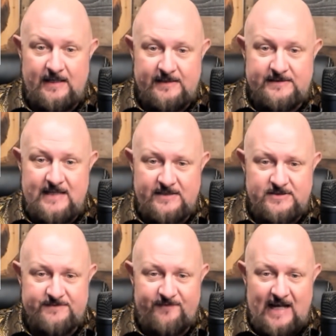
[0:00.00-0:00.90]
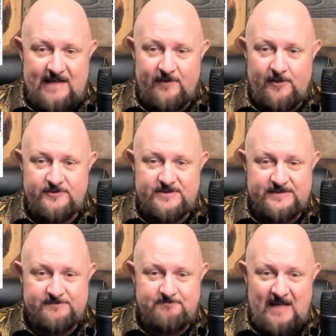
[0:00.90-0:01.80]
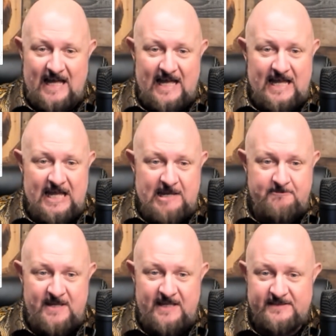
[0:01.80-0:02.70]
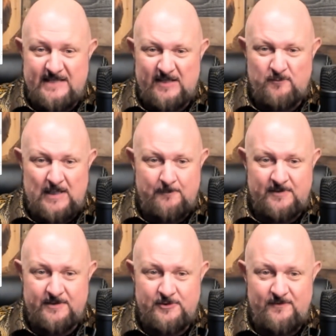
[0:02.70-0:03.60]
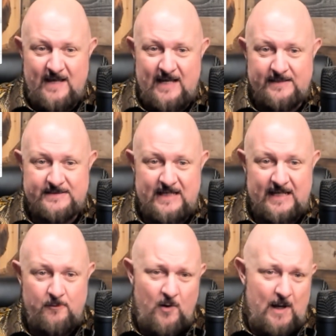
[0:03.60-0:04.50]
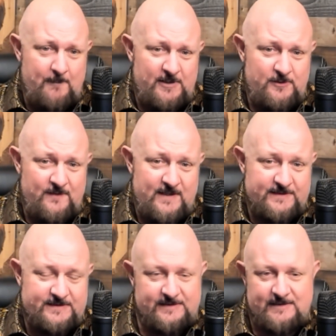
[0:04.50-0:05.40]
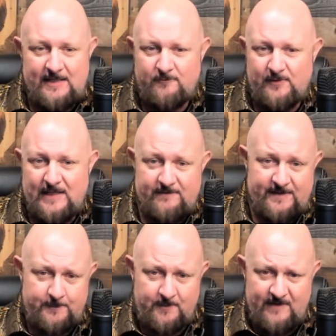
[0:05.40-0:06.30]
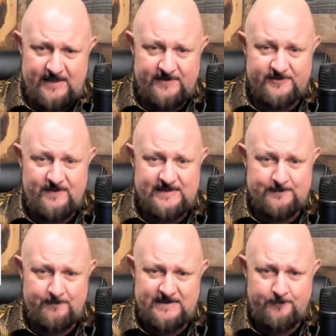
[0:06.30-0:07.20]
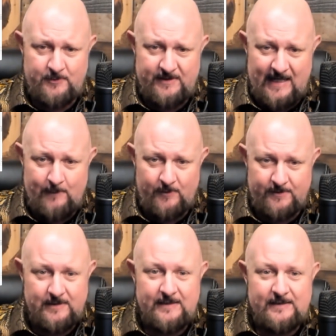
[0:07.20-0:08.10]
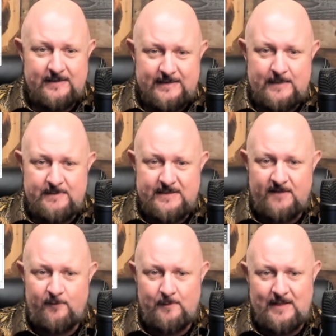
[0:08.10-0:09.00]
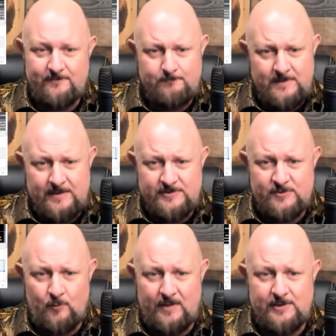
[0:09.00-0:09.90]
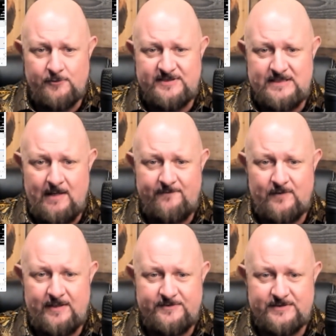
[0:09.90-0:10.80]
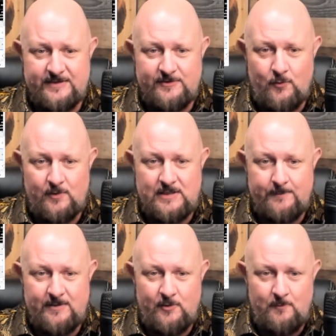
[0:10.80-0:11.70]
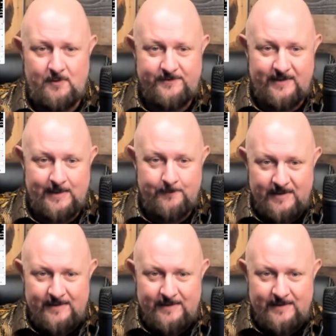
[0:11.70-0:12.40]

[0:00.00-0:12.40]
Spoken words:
Detection's a 5, though, says I can't detect when I'm going to do that. I just kind of, I'm going to do this, and I don't really have anything to prevent it. So that's a pretty high one. Got to be careful about just wanting to go see my friends and ignore coming home on time.